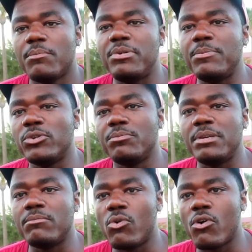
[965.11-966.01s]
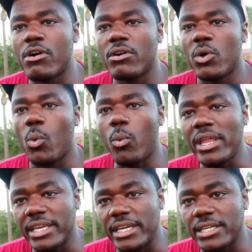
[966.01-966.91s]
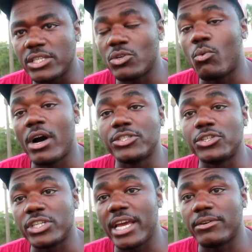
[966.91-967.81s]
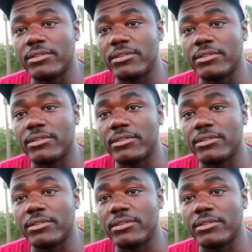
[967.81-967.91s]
people will be more willing to watch your channel.